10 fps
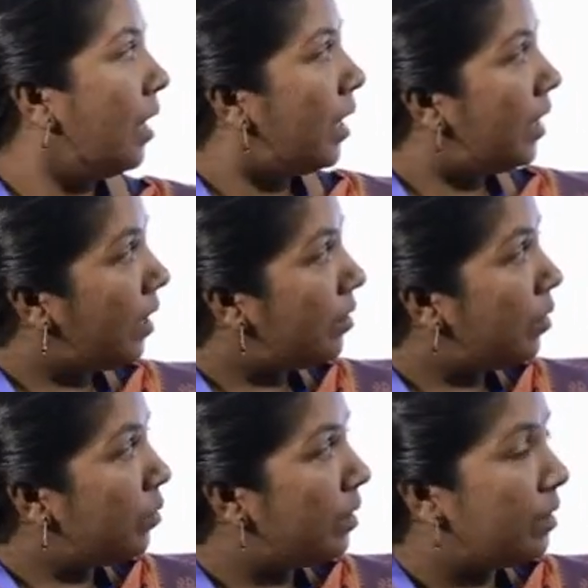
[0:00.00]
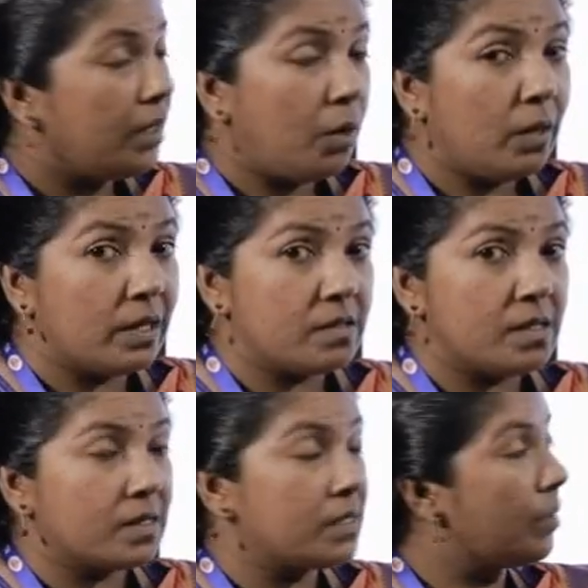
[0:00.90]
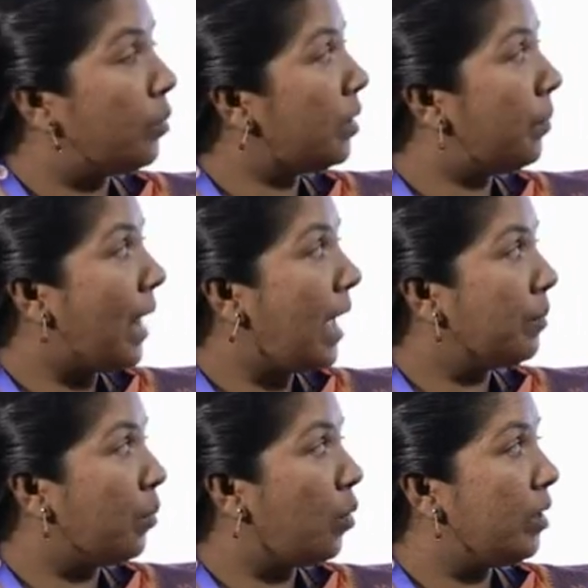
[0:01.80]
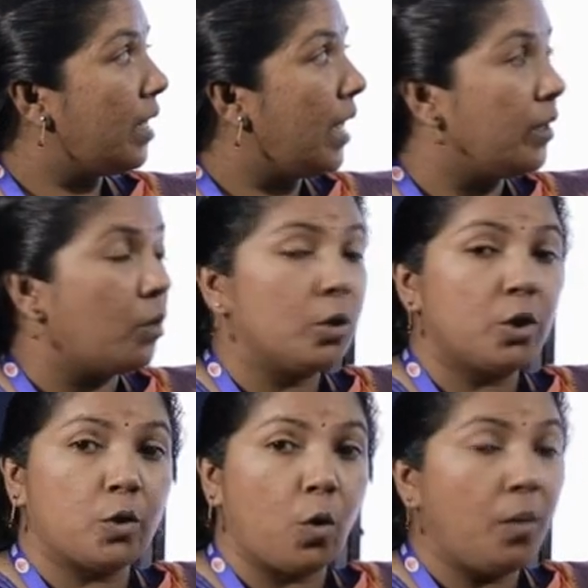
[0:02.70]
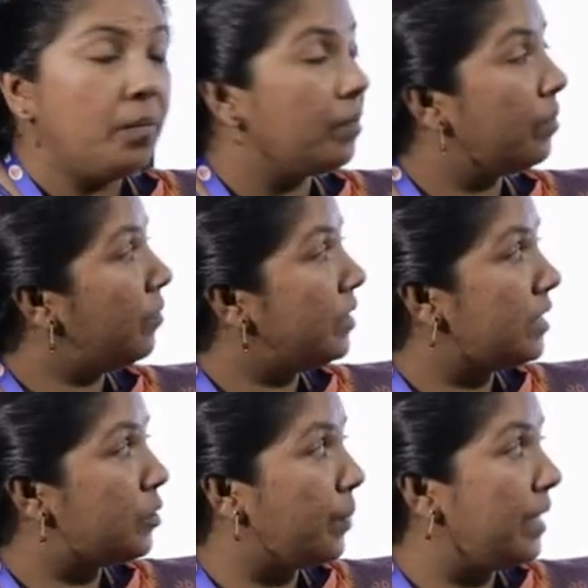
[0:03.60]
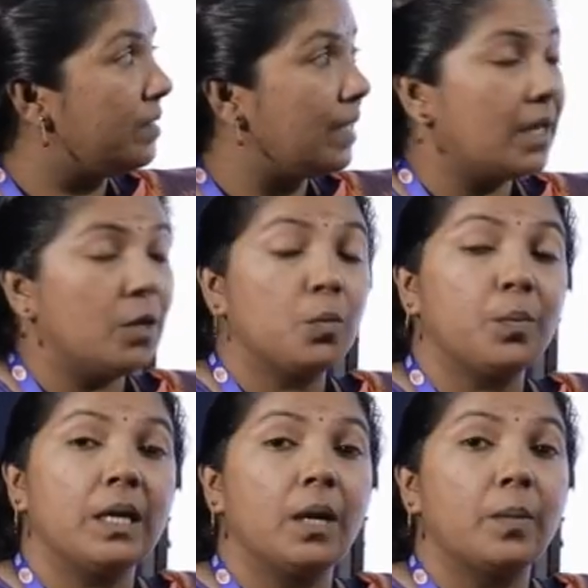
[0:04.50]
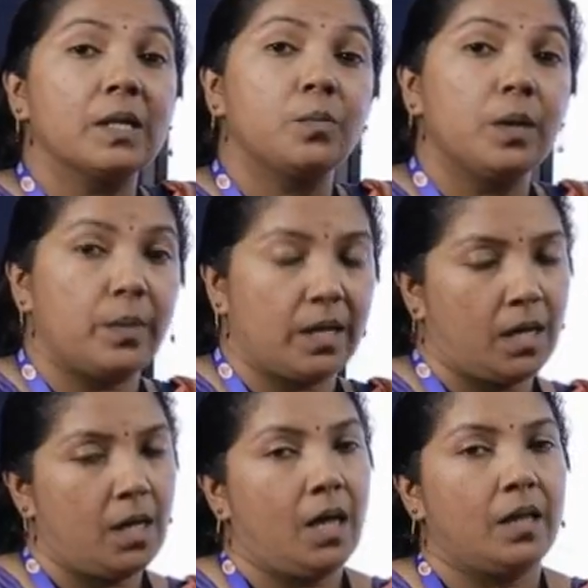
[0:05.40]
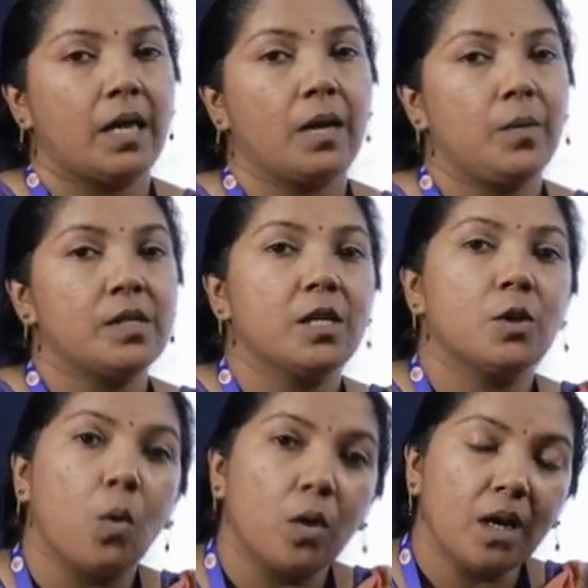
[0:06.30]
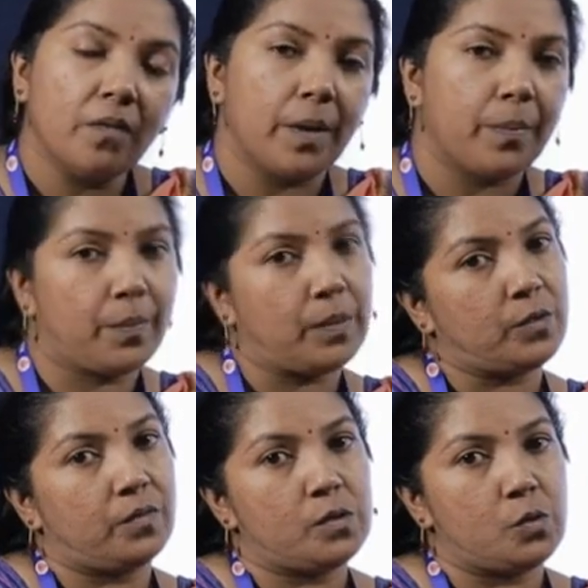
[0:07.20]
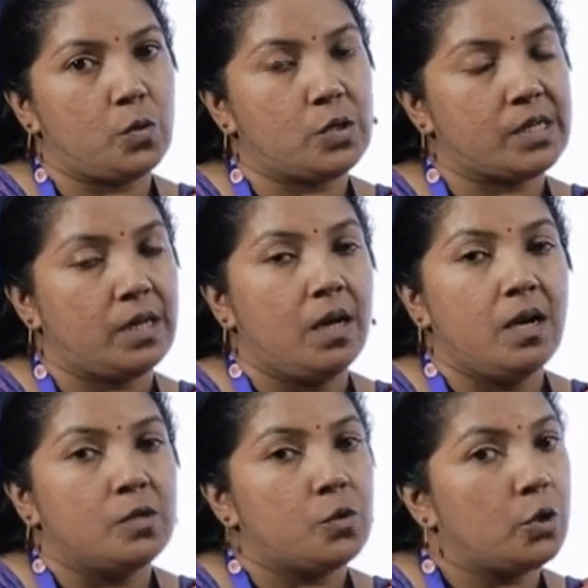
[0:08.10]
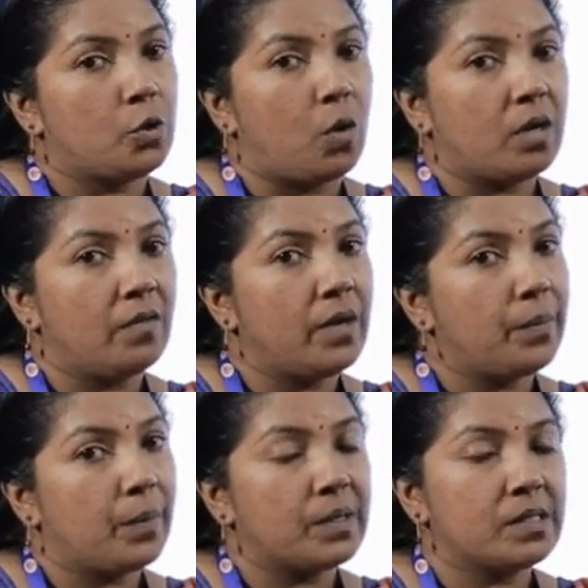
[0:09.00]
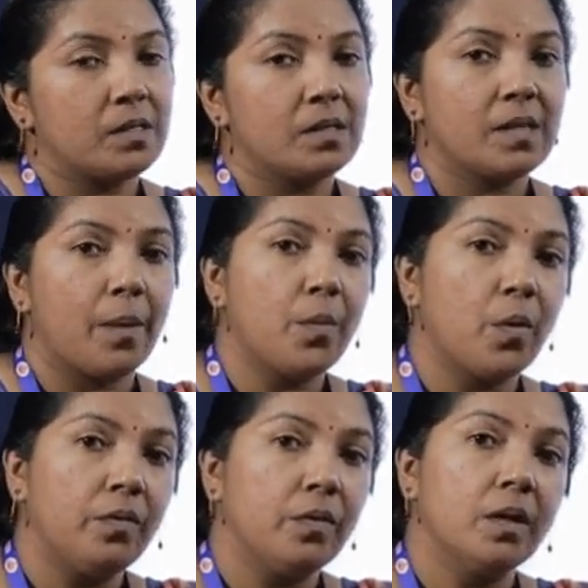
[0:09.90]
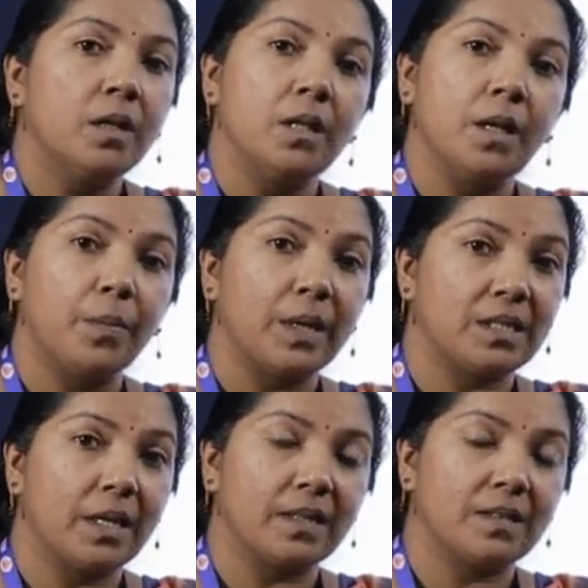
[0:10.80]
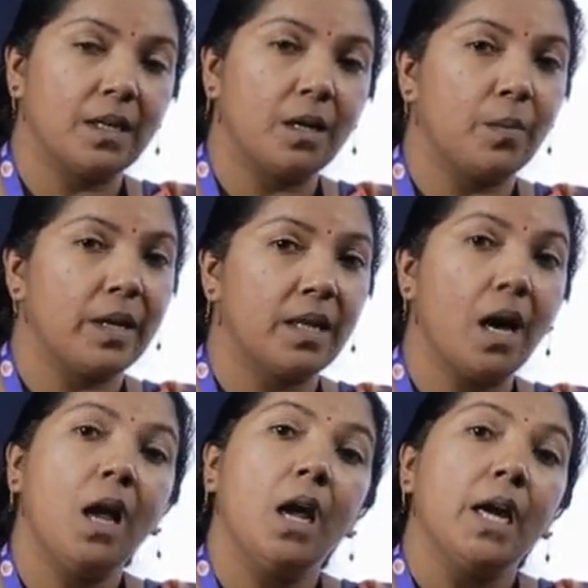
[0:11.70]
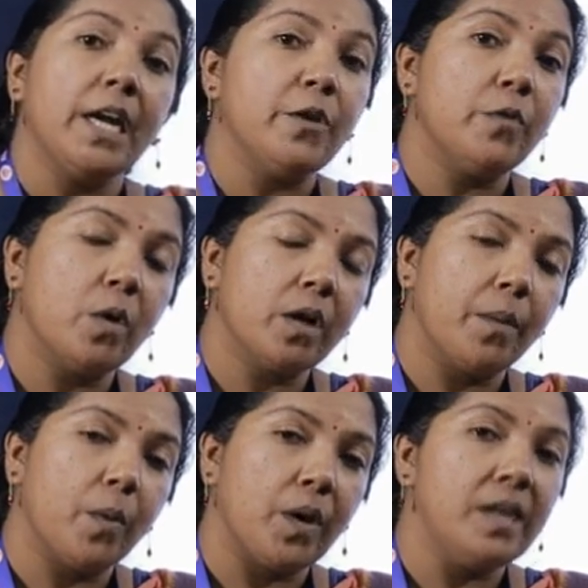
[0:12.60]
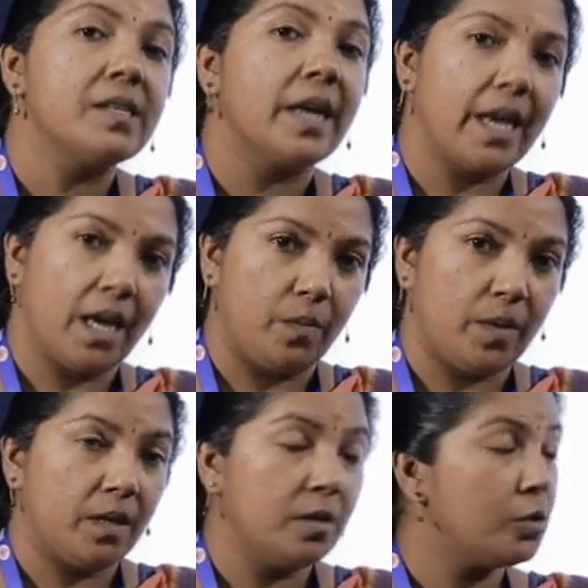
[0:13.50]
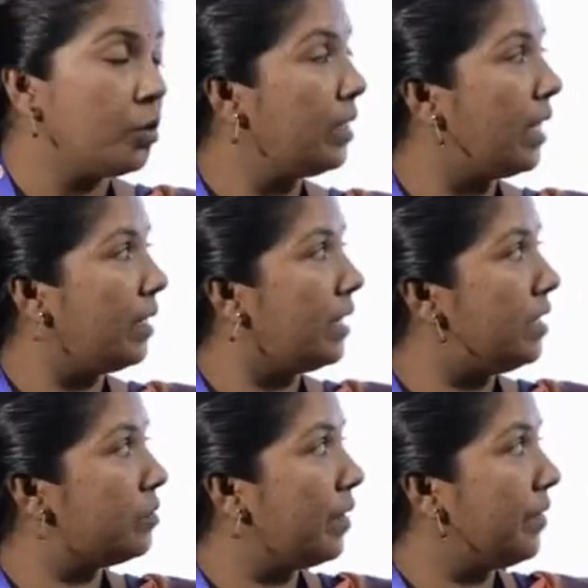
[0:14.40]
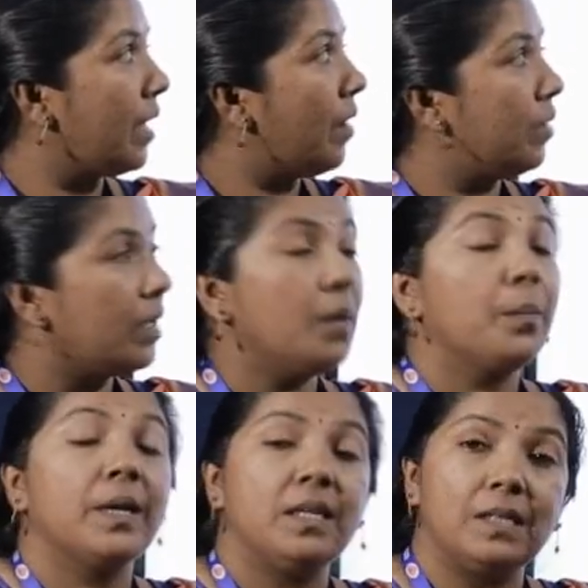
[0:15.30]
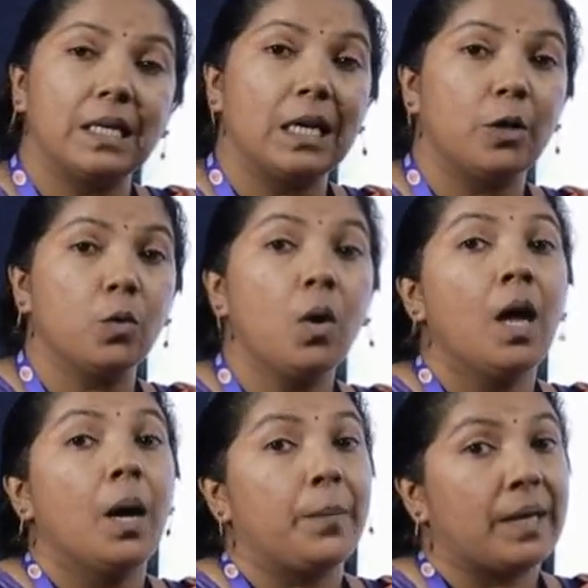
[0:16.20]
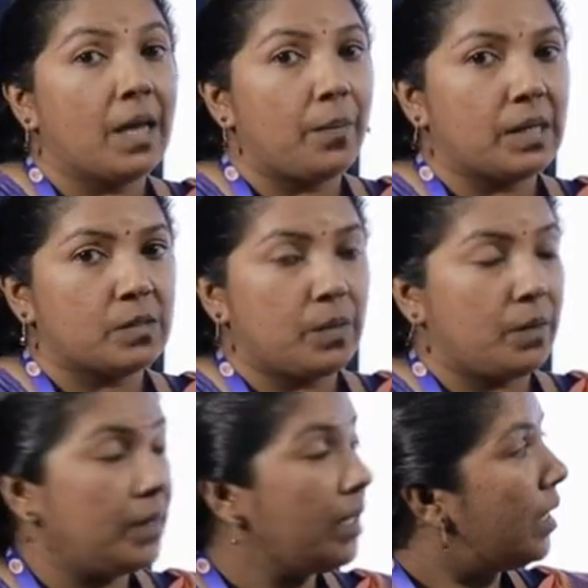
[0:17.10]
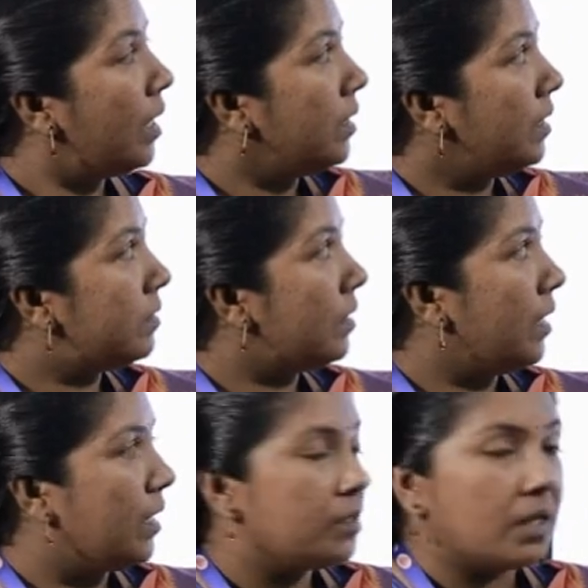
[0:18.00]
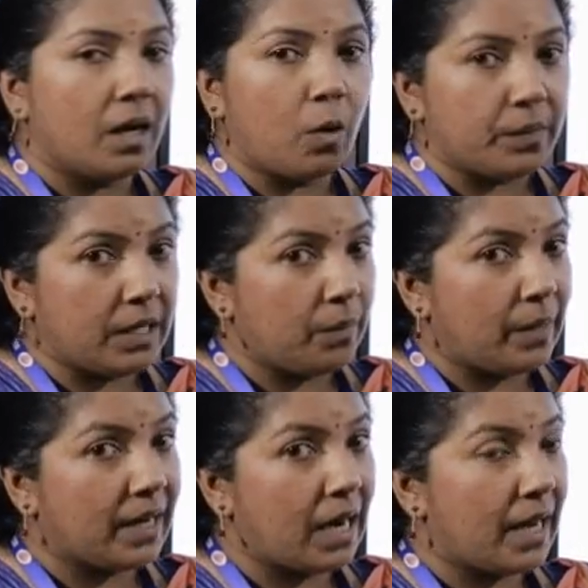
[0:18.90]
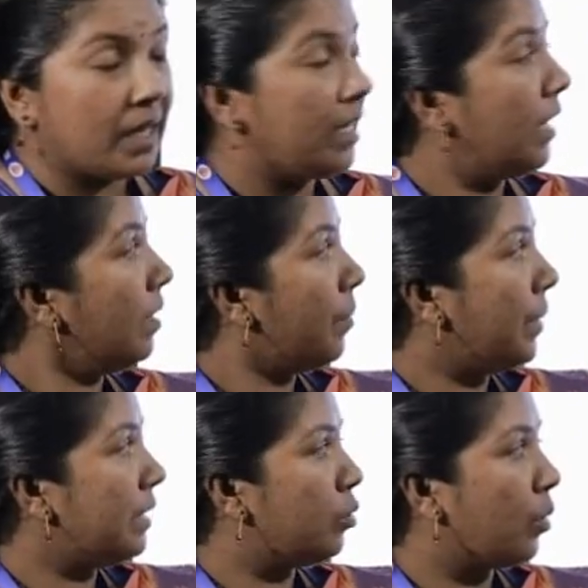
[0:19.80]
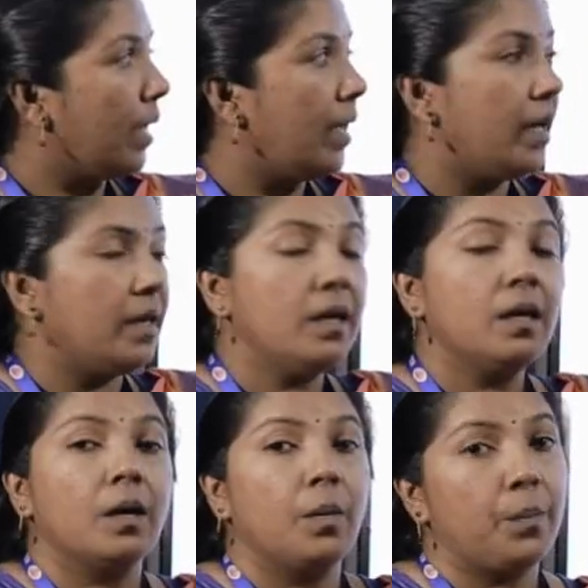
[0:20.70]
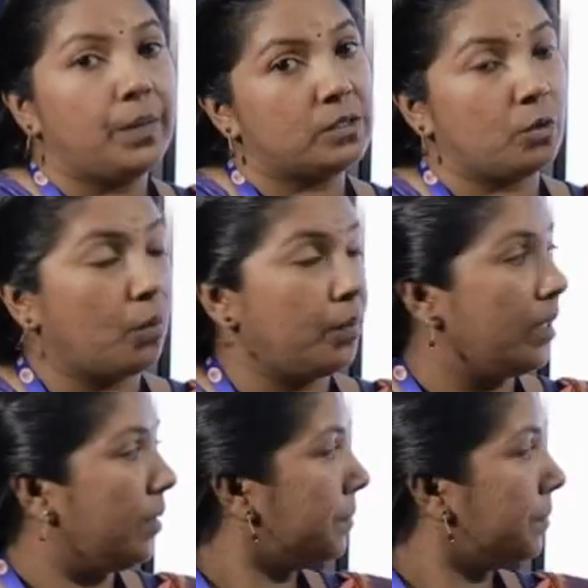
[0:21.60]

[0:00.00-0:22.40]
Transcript: And now let us discuss about the black bold line on the top, which is P is equal to PA plus PB. That means the total vapor pressure of the solution. So the total vapor pressure is the sum of the pressure exerted by the individual components A and B. So that is why we have written P is equal to PA plus PB. This is obtained by connecting P0A and P0B.